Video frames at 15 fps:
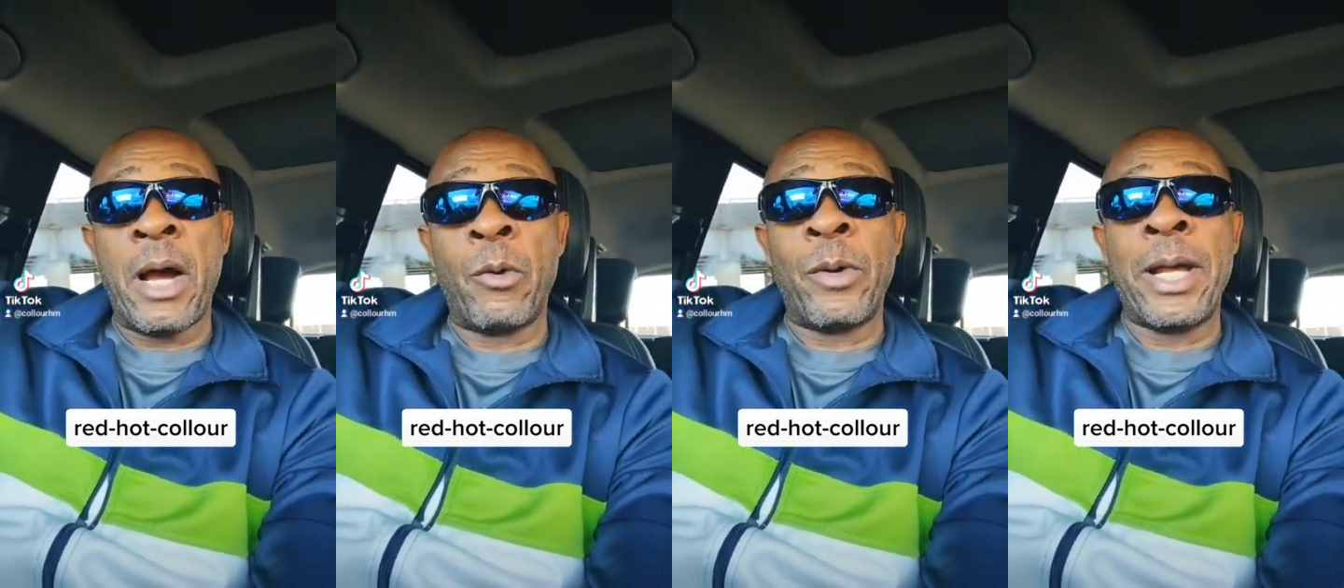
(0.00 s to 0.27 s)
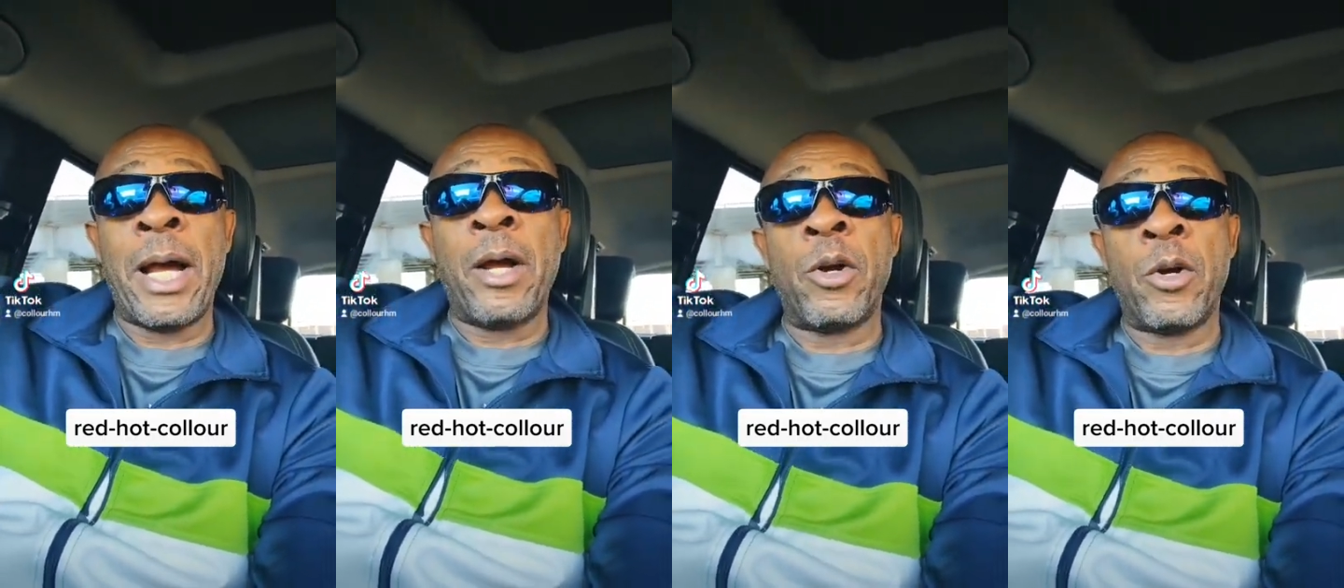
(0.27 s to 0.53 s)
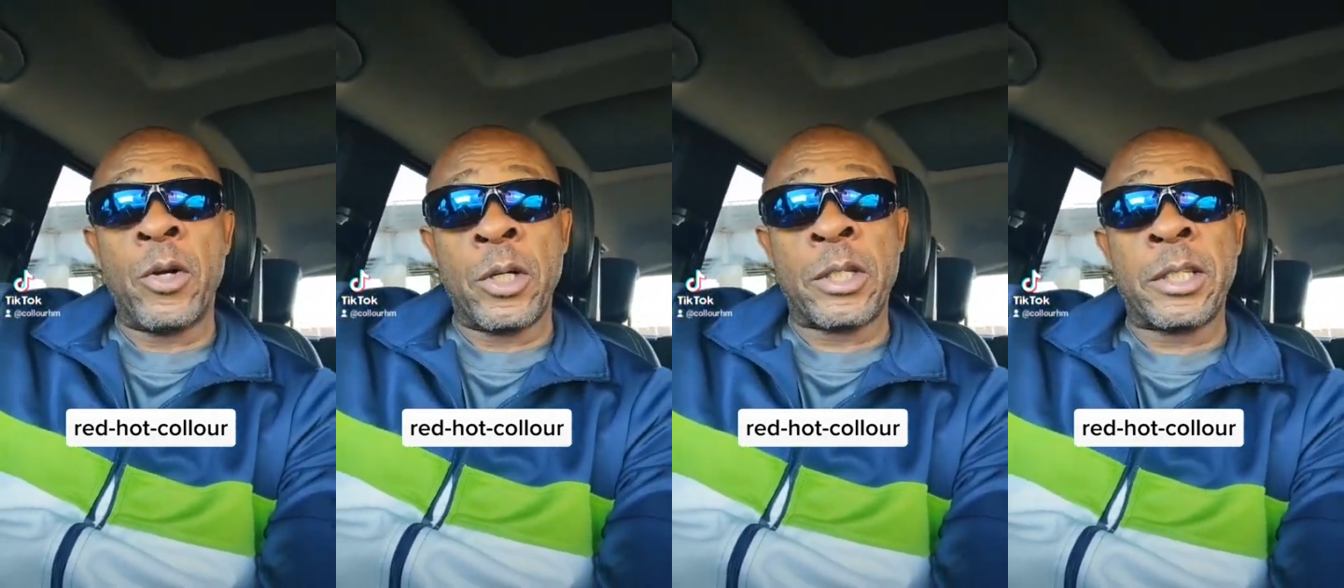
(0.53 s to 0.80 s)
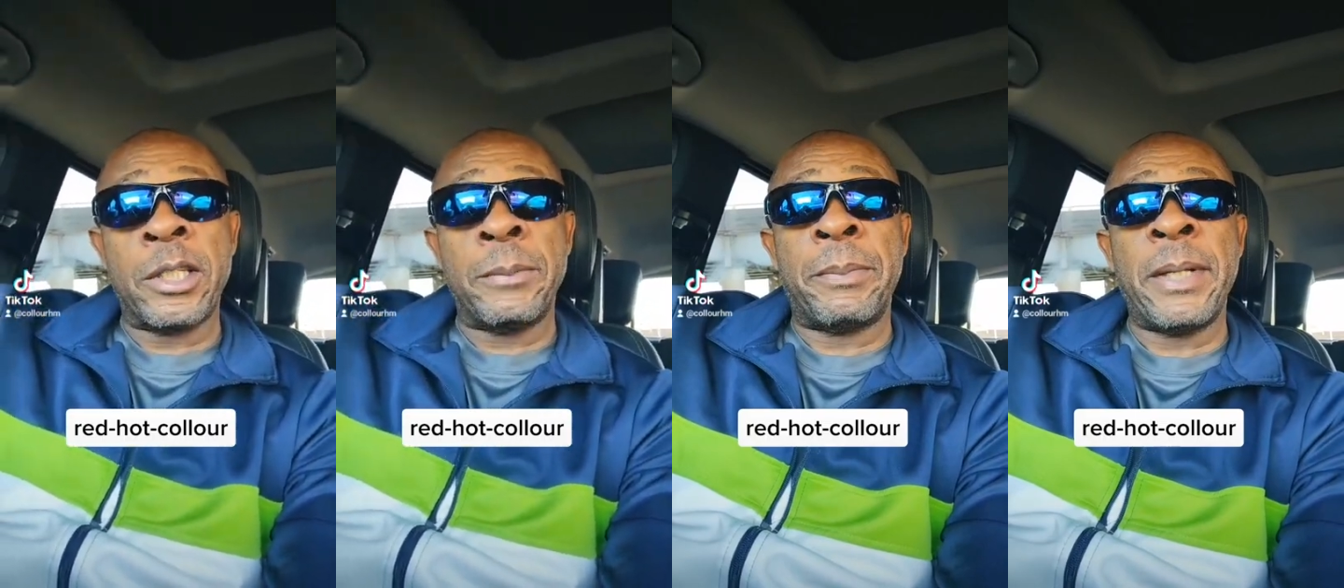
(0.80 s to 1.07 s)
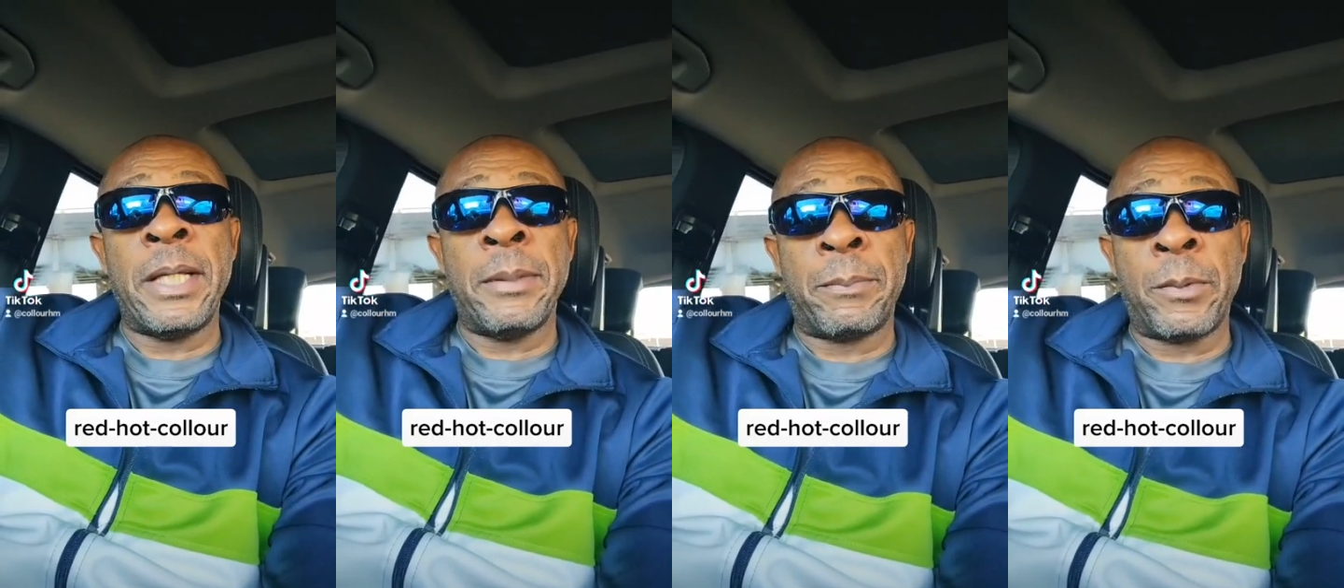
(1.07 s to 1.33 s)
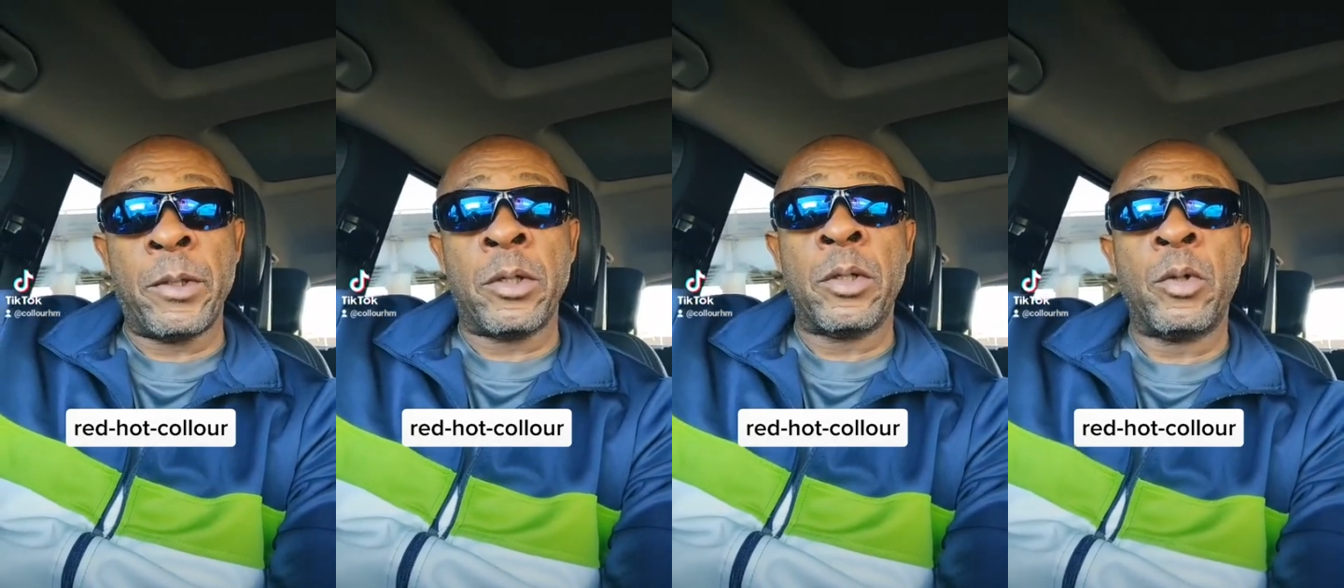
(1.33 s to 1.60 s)
we are earthly
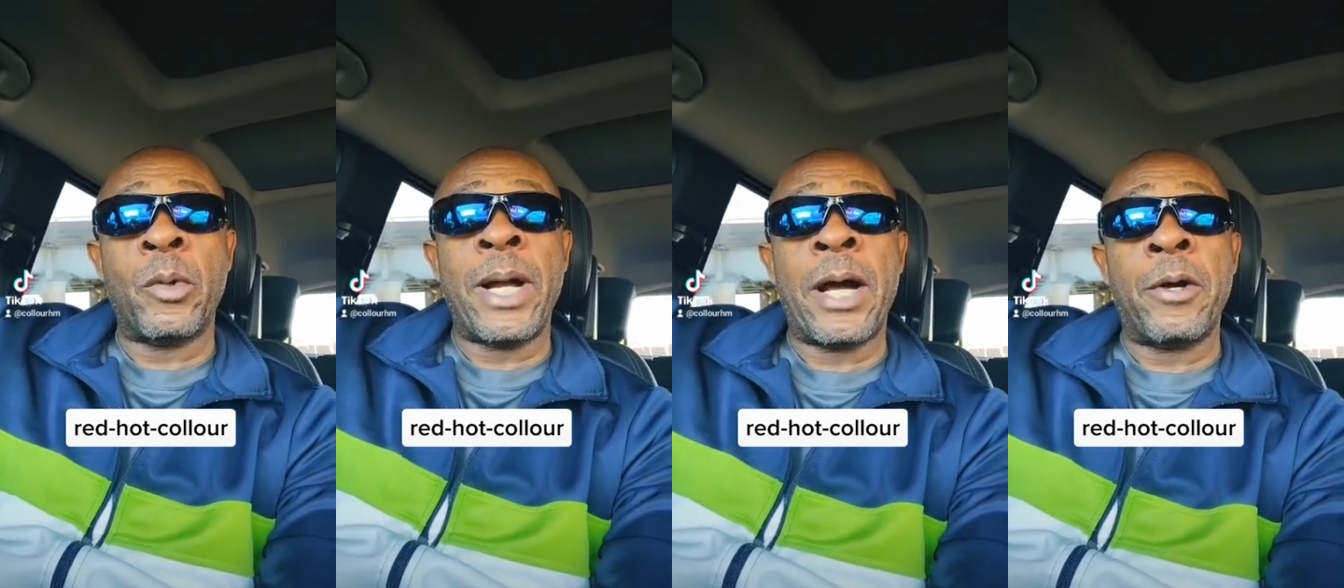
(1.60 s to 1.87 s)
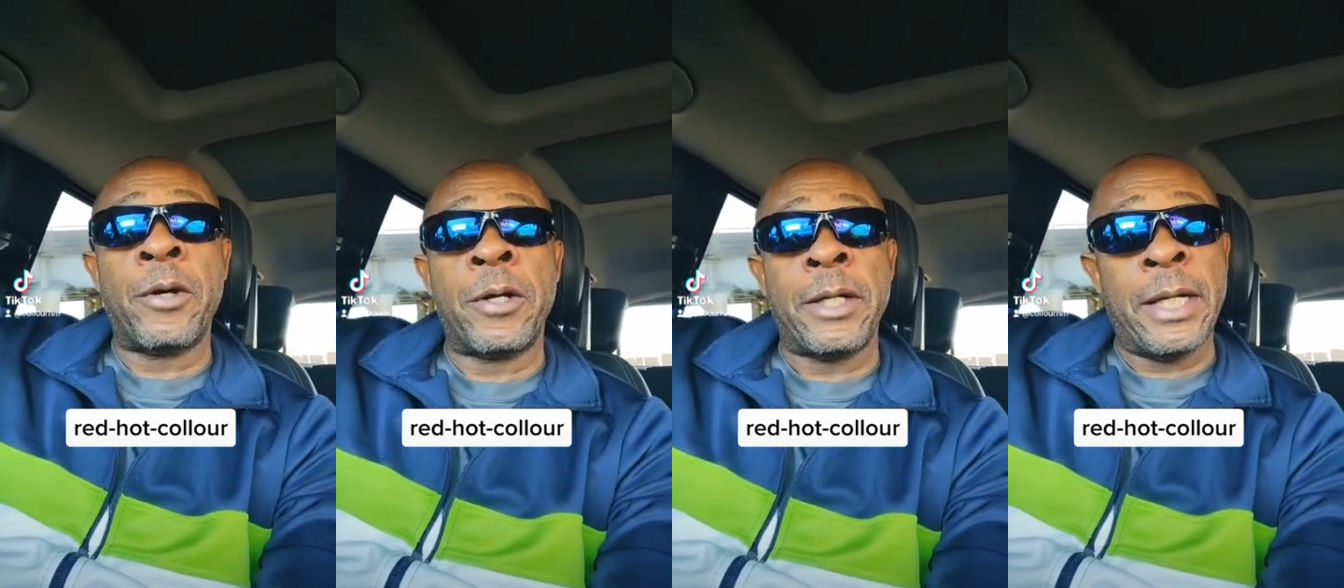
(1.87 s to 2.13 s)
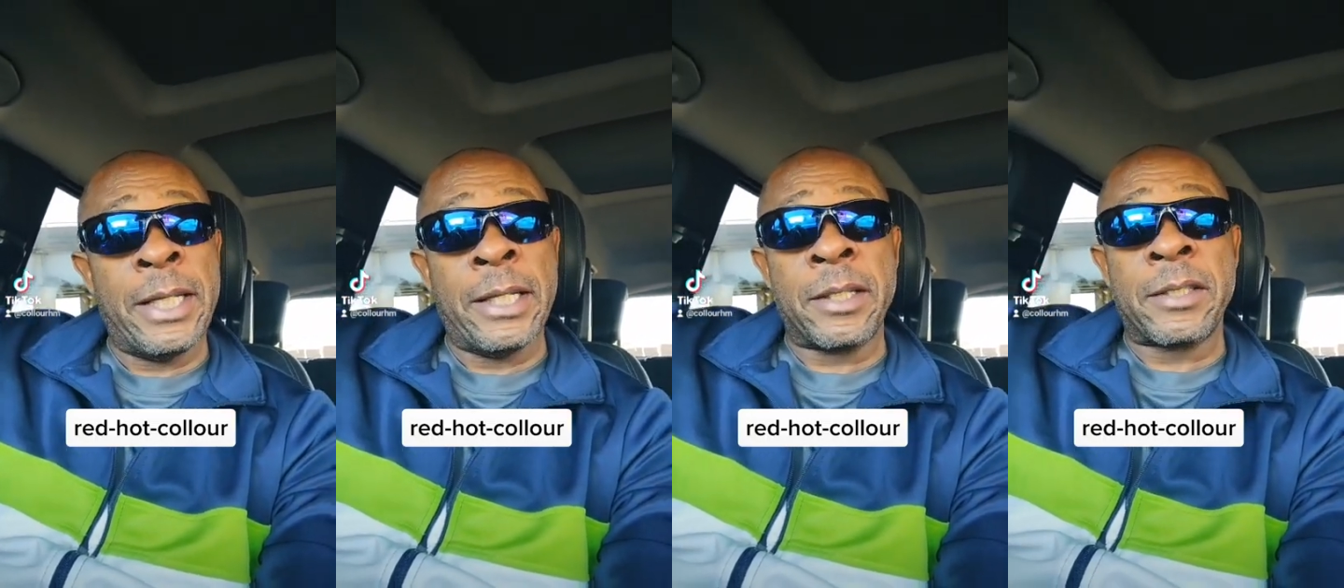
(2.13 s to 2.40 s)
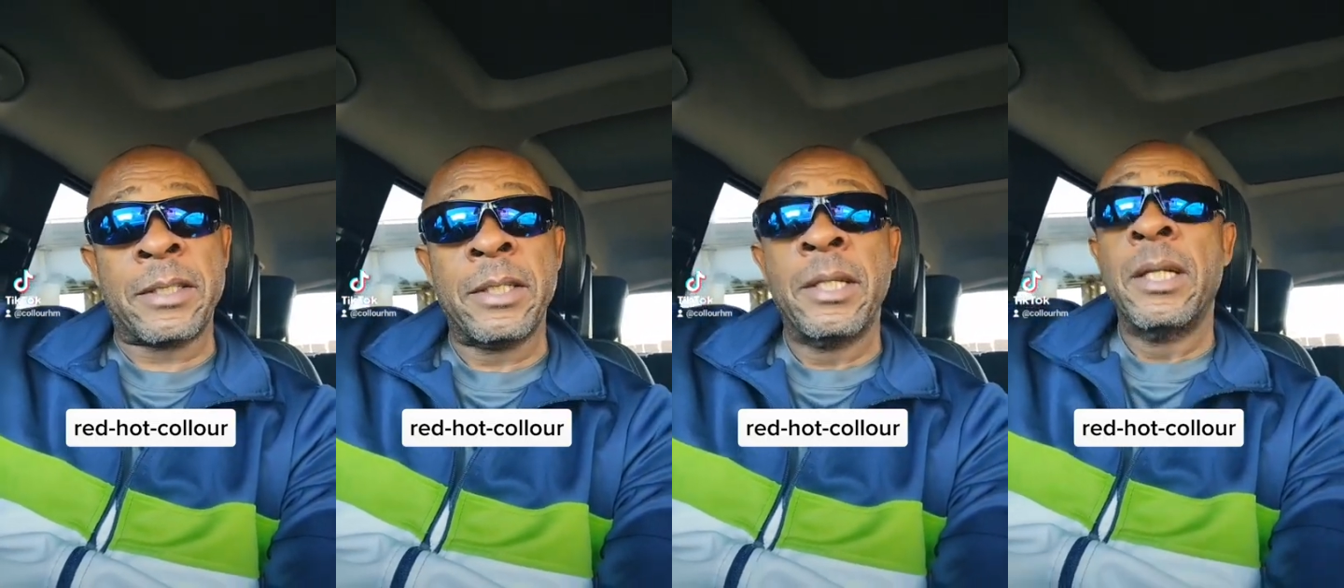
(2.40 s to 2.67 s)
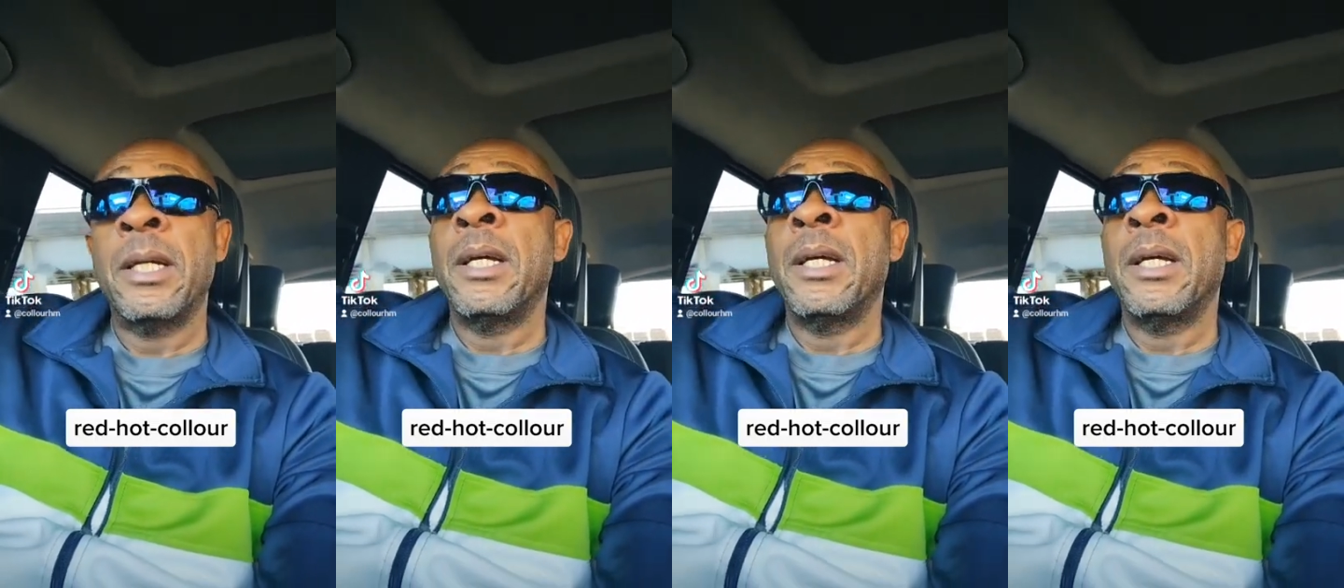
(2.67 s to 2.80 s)
people. We are earthlings.